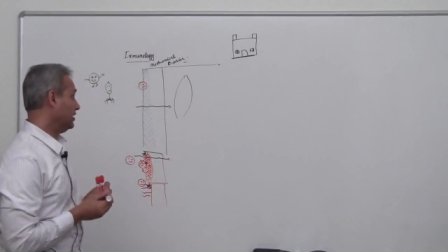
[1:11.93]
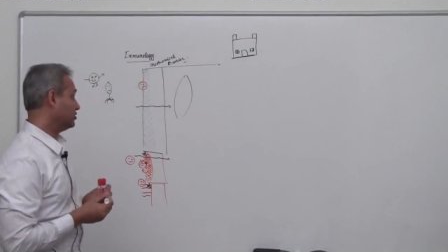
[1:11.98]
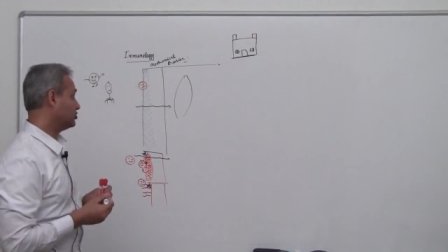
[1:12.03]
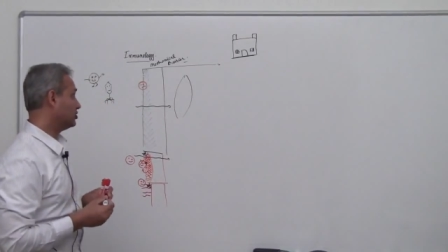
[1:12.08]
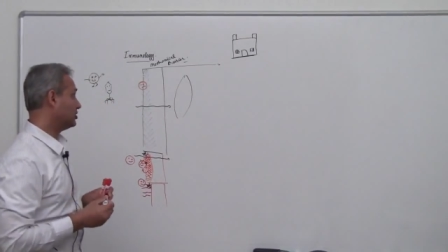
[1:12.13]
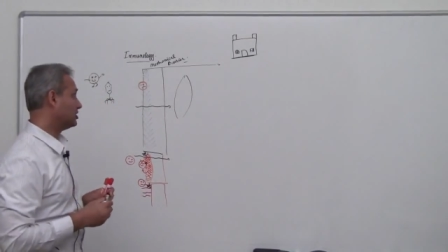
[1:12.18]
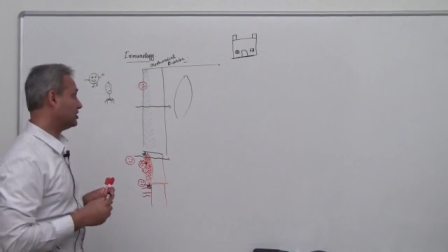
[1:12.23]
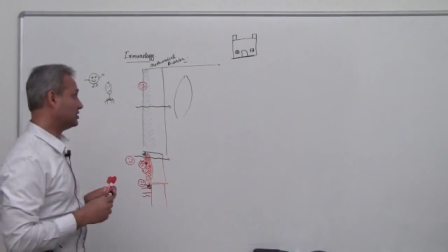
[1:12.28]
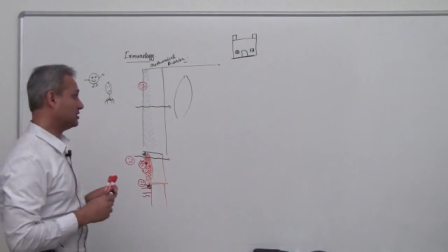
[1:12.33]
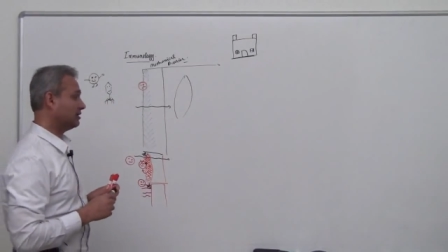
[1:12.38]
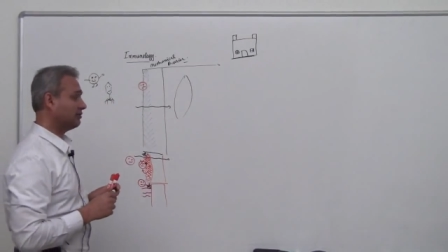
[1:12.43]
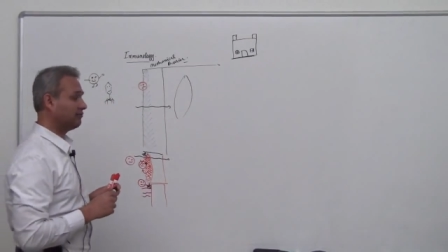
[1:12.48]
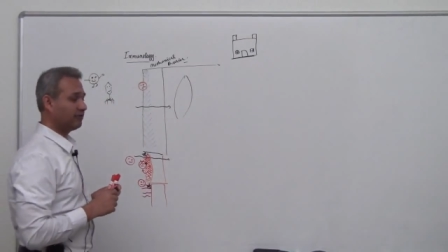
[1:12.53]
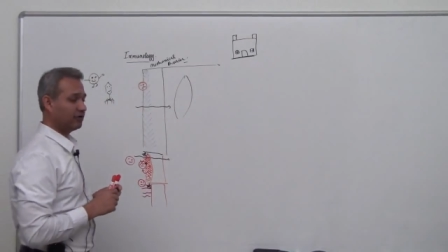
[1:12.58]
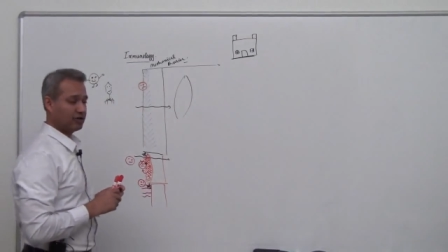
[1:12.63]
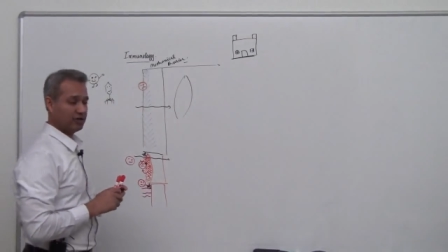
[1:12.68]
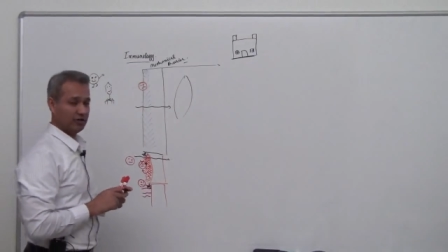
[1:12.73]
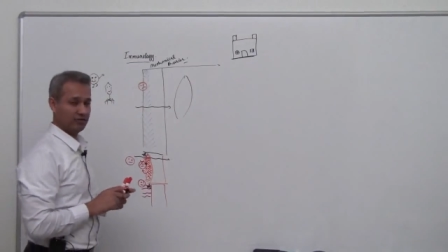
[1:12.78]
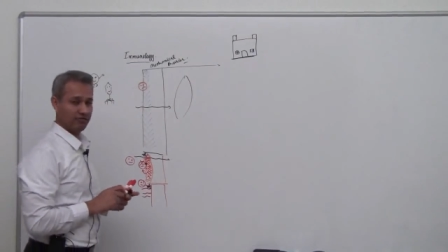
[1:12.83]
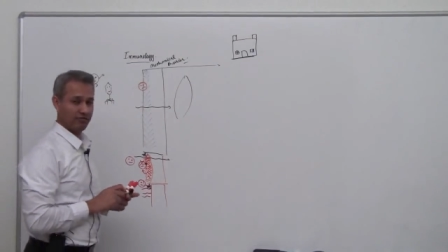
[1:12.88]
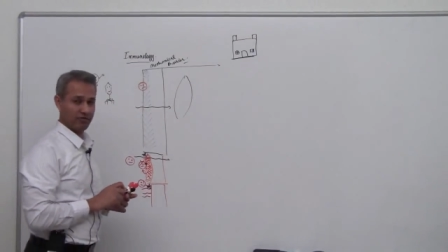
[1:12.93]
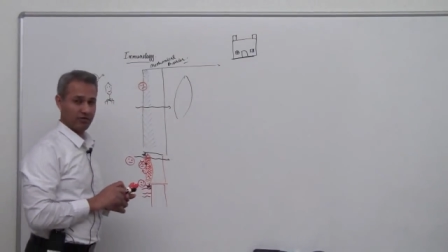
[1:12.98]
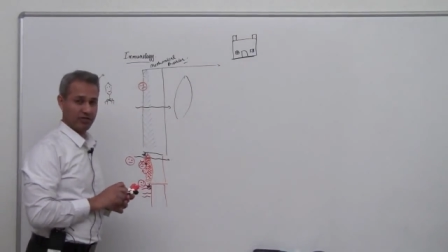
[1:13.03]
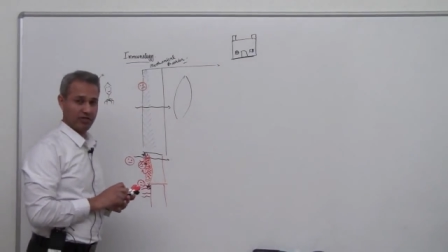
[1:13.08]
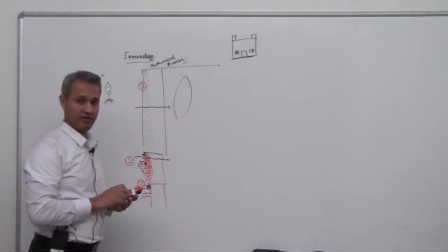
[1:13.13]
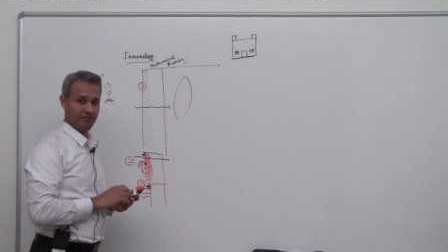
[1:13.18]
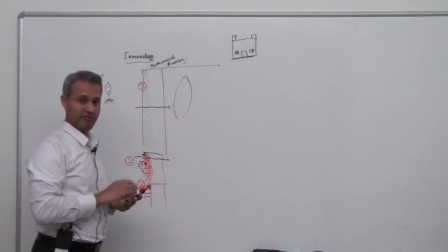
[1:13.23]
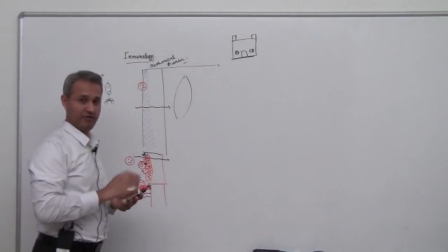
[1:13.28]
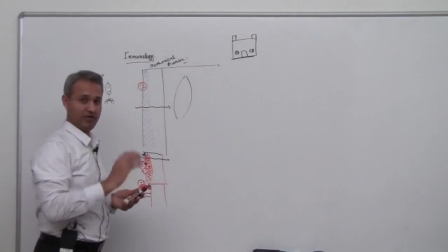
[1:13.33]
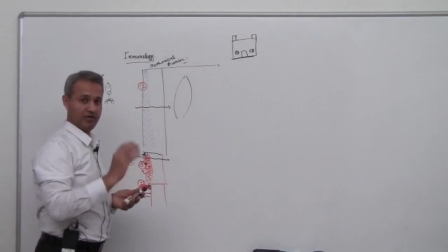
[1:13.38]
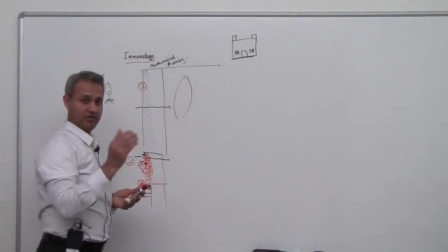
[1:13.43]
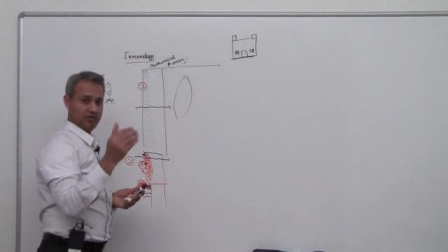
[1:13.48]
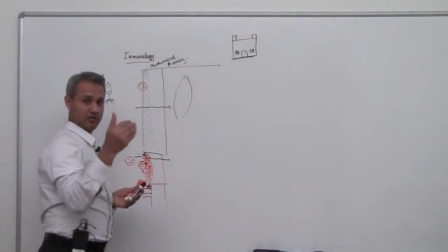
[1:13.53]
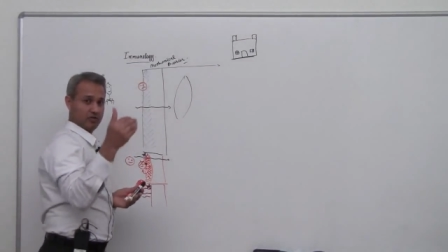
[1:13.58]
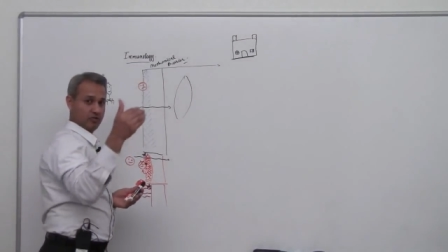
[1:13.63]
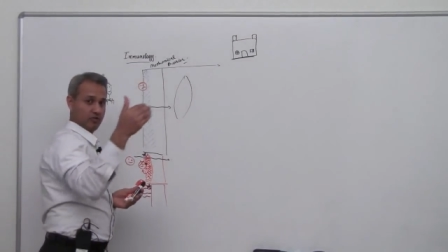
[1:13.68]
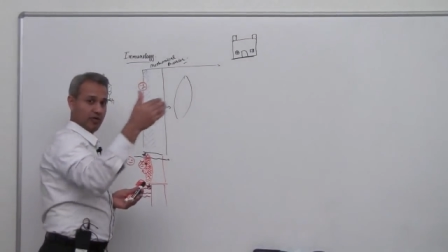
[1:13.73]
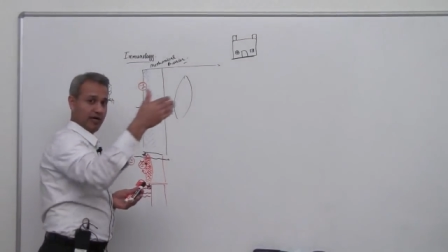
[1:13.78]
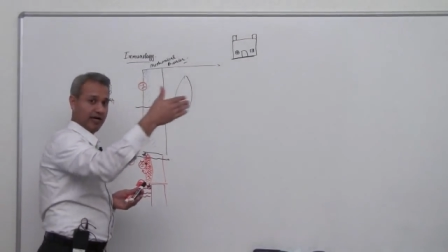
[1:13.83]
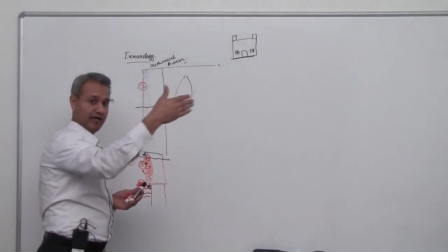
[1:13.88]
And so it is difficult for the
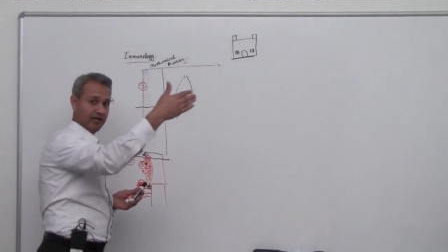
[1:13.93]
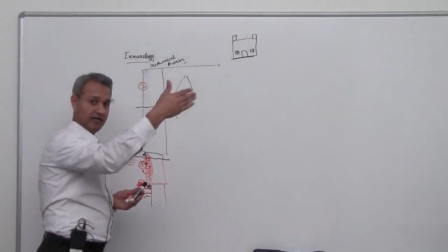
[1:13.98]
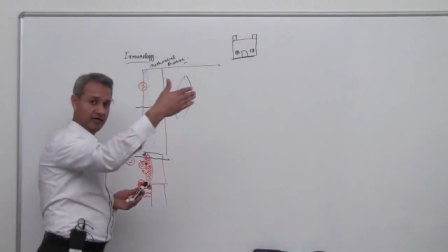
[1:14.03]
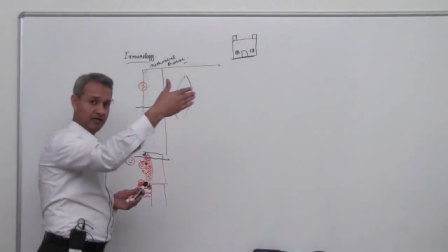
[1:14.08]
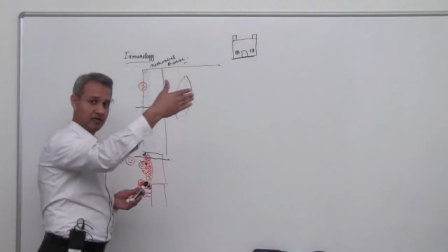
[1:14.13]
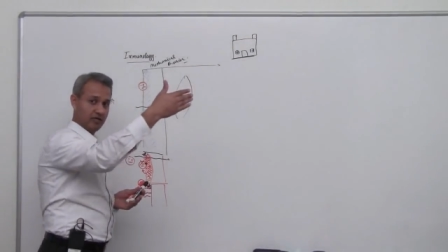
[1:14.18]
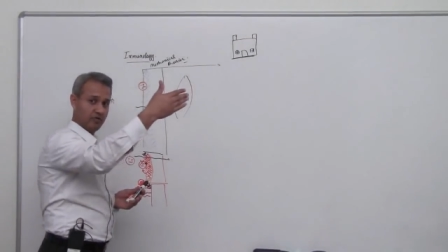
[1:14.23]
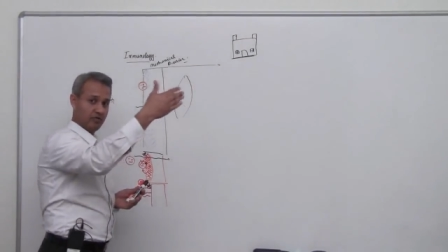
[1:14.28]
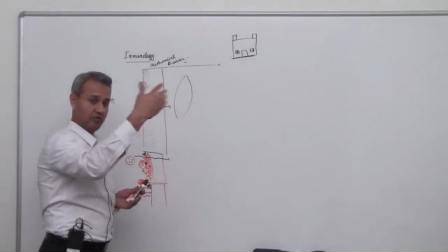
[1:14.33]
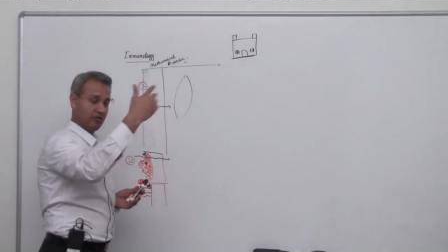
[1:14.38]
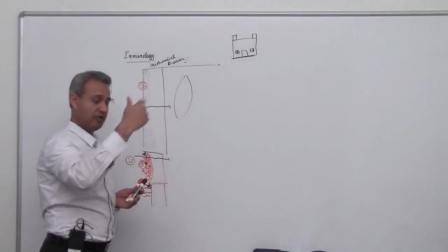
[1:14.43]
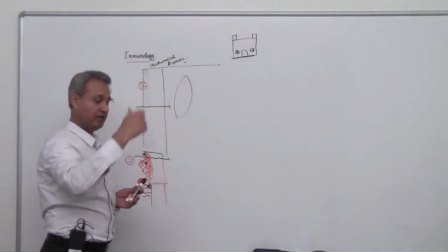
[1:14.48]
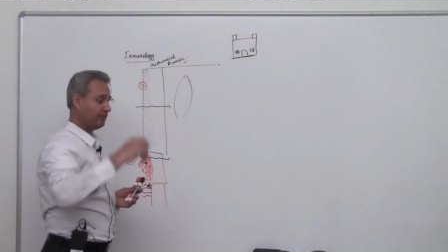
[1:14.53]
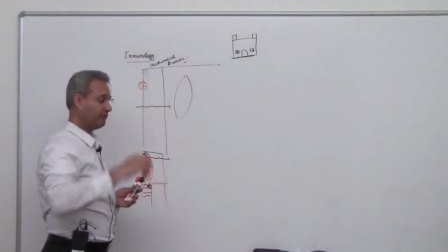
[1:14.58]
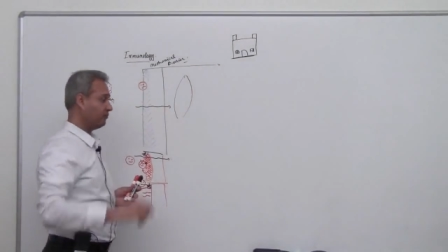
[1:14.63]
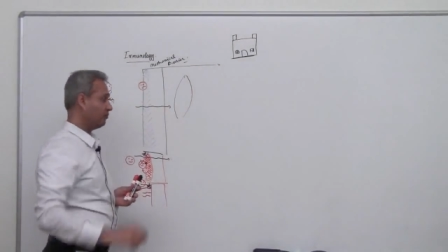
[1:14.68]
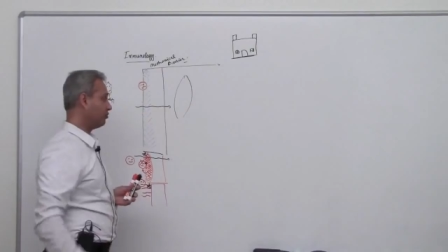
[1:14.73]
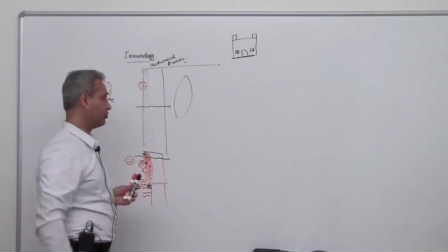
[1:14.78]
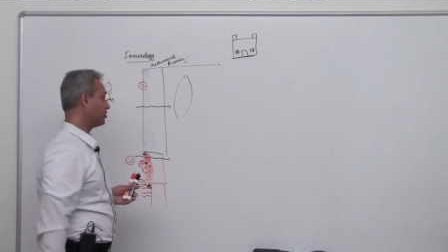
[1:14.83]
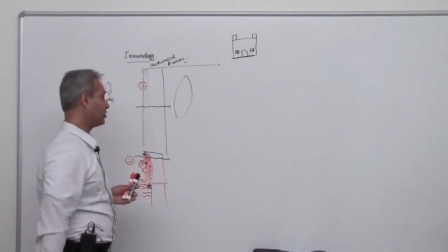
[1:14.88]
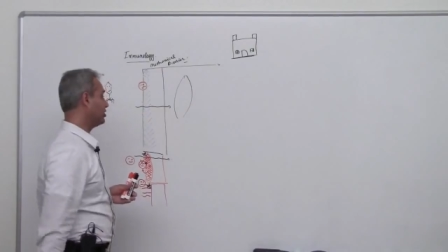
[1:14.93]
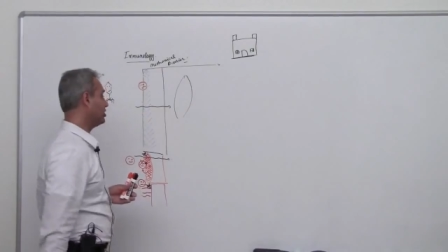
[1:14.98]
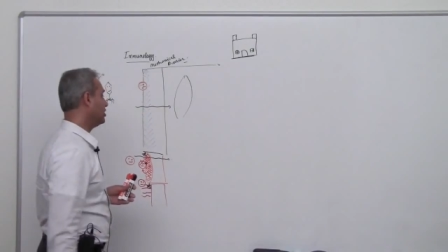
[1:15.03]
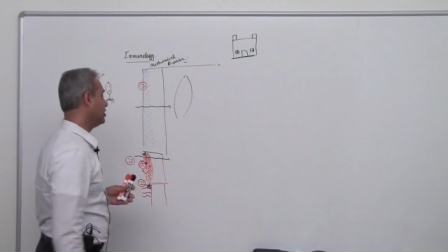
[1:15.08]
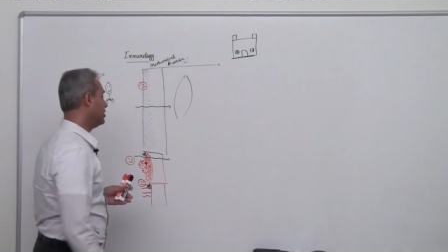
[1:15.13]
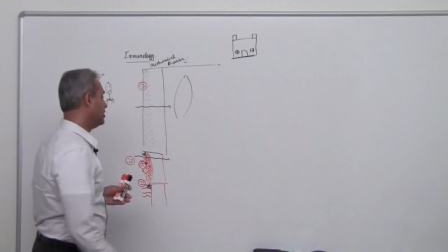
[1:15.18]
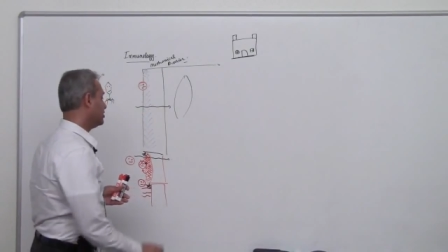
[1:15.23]
invaders to enter through that fort.